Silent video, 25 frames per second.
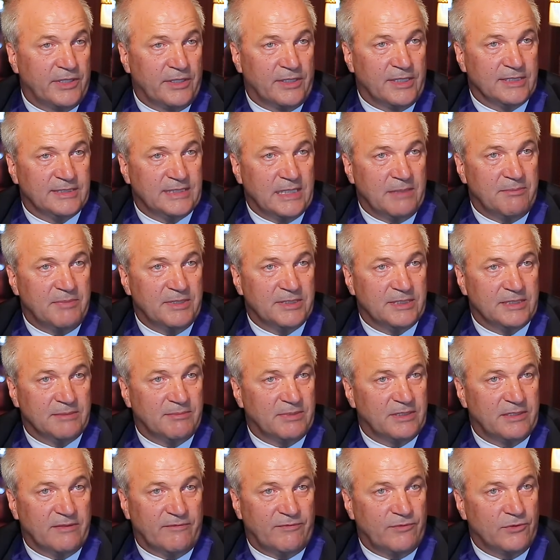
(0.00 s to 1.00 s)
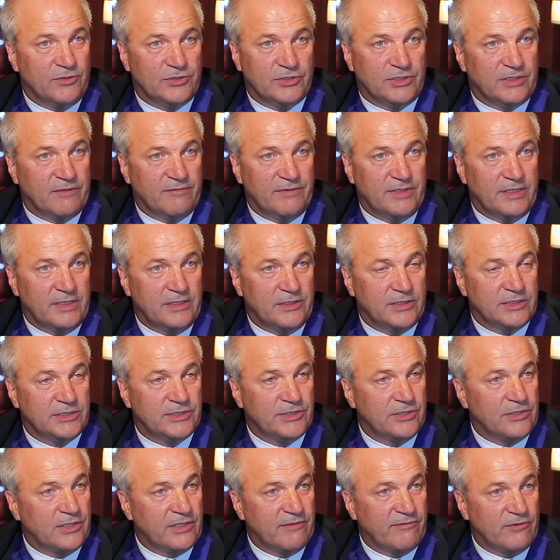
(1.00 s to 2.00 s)
the real estate business, but the future of the
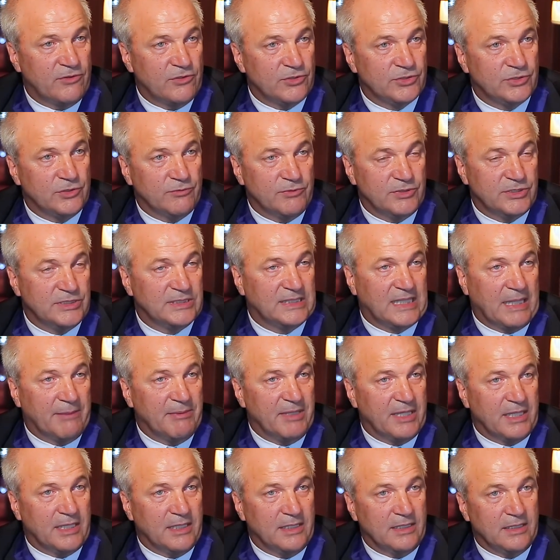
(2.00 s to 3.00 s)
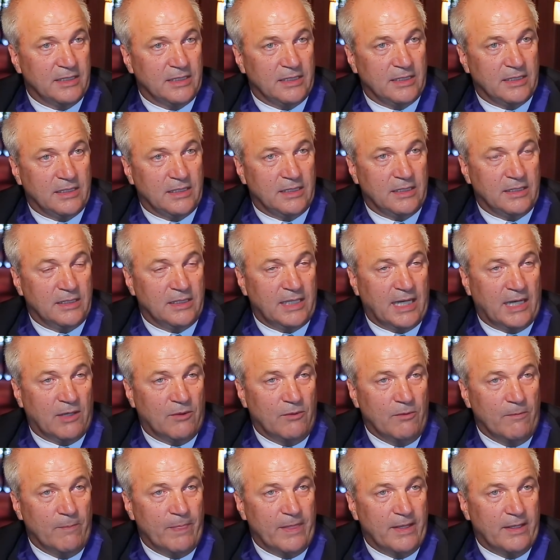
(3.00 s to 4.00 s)
industrial revolution, which is coming in the uh,
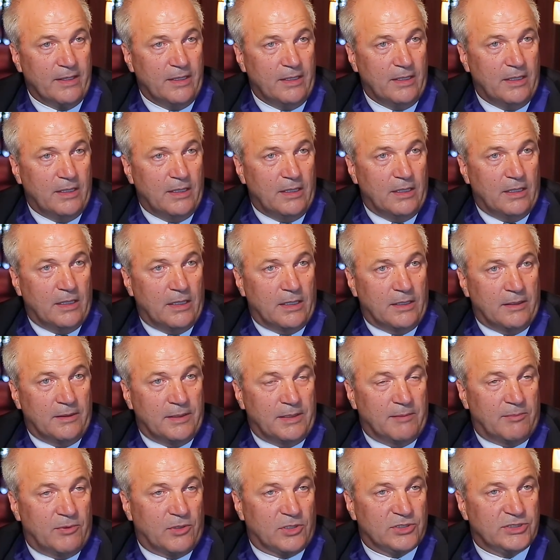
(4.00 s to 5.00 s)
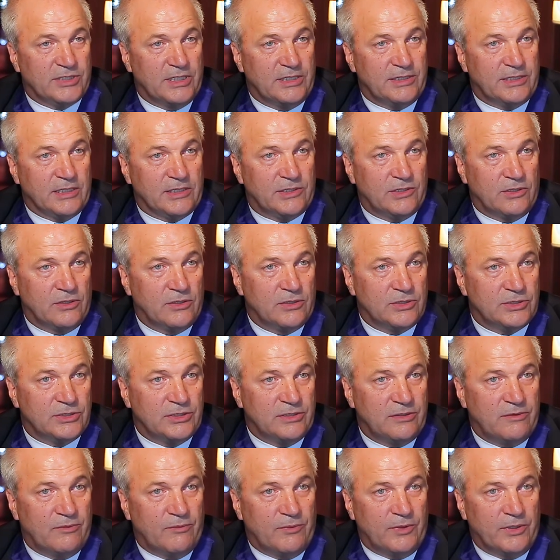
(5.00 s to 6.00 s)
now. Uh, the blockchain
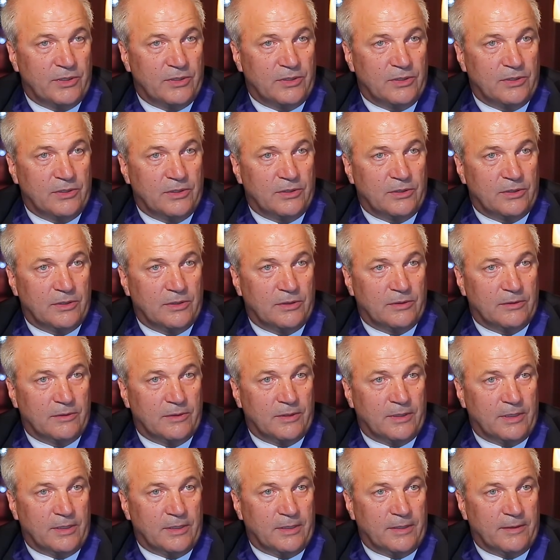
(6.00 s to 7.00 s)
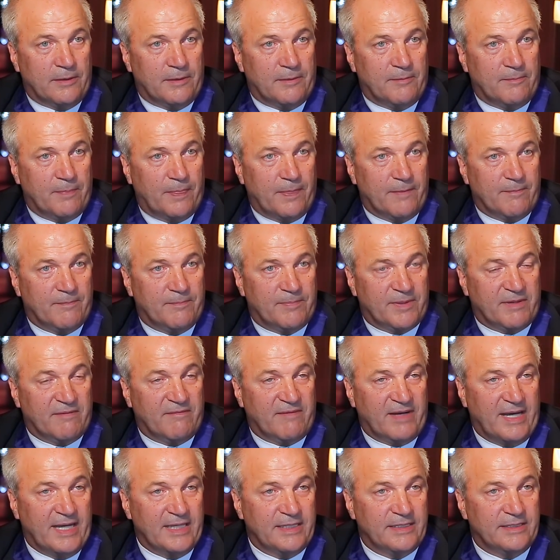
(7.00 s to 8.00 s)
technology will um,
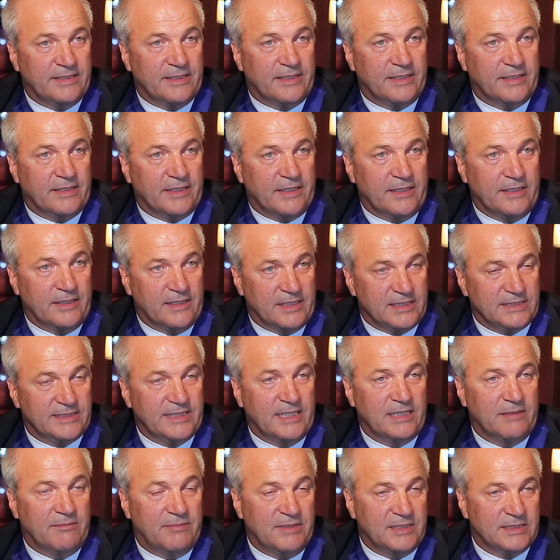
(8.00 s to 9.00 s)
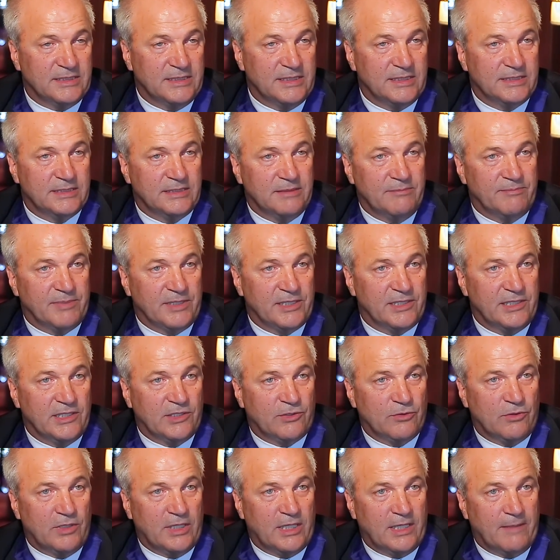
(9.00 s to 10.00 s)
provide the real estate business, in
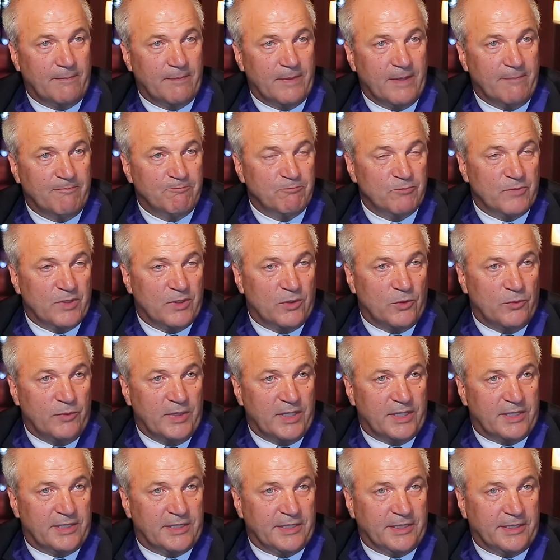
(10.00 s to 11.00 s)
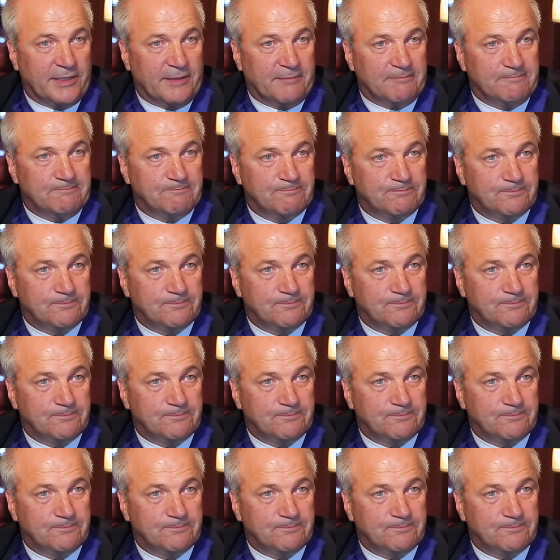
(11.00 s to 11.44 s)
particular, with uh,